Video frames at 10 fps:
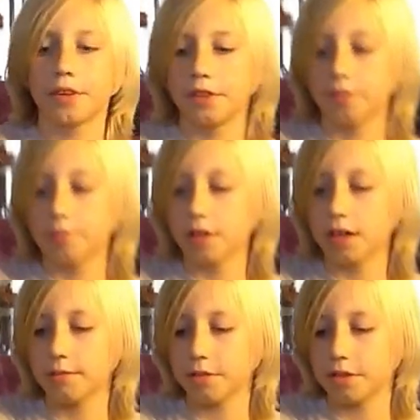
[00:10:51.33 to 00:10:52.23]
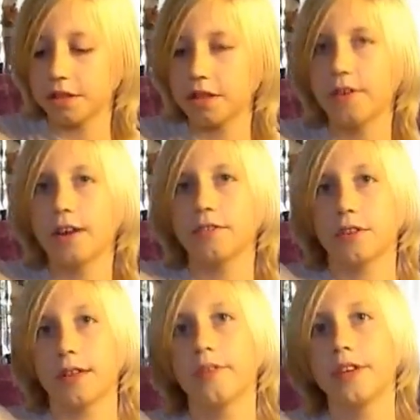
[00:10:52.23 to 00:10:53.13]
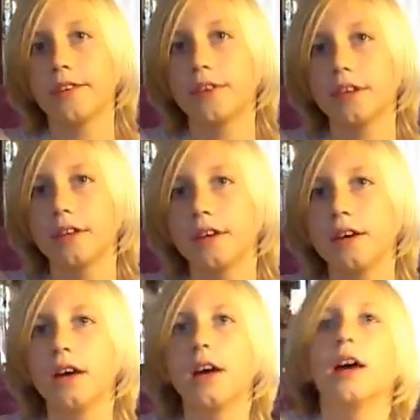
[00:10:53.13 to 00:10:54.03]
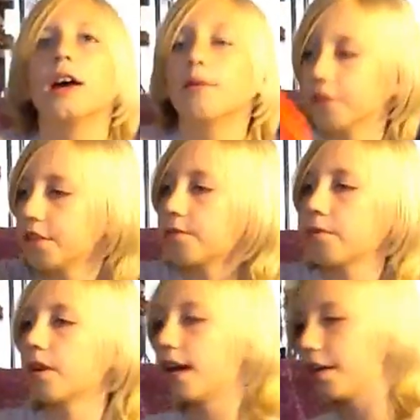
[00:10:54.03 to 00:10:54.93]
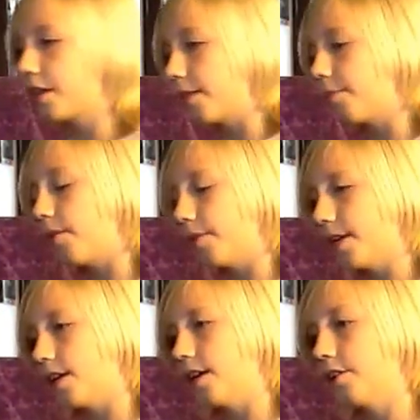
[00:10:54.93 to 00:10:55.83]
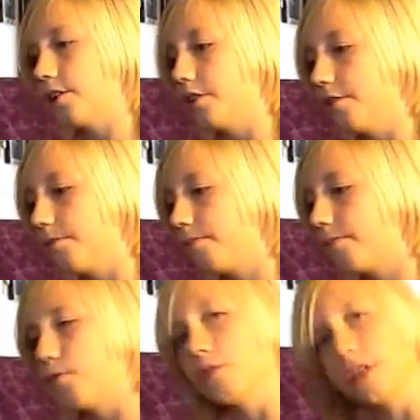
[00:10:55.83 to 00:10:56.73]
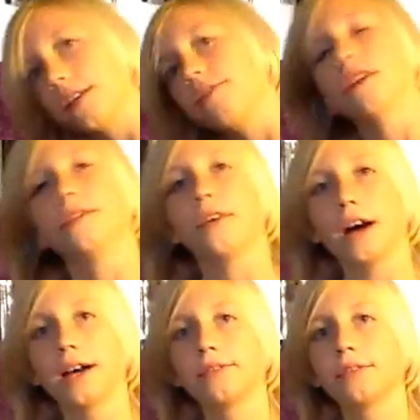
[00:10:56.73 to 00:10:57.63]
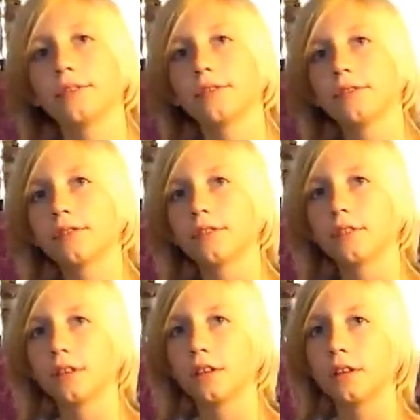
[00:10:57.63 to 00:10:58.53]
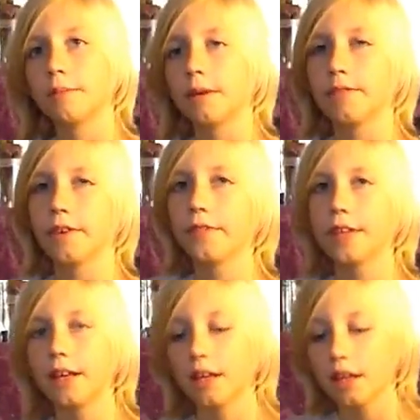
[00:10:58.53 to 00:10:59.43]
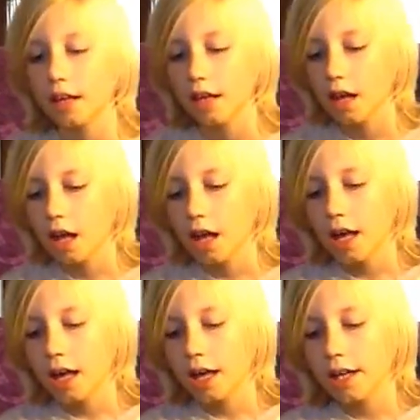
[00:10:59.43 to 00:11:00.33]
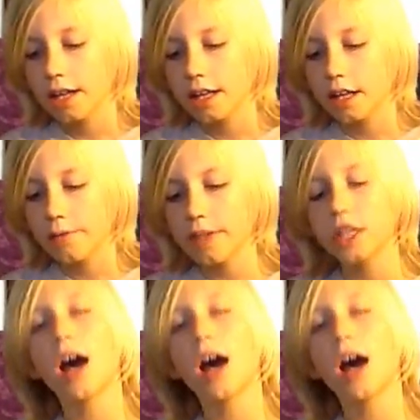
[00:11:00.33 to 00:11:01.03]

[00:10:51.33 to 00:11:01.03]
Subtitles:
This one got up to 65 to 70 feet, whereas this one I'd say probably got a good 40, 45, maybe 50, which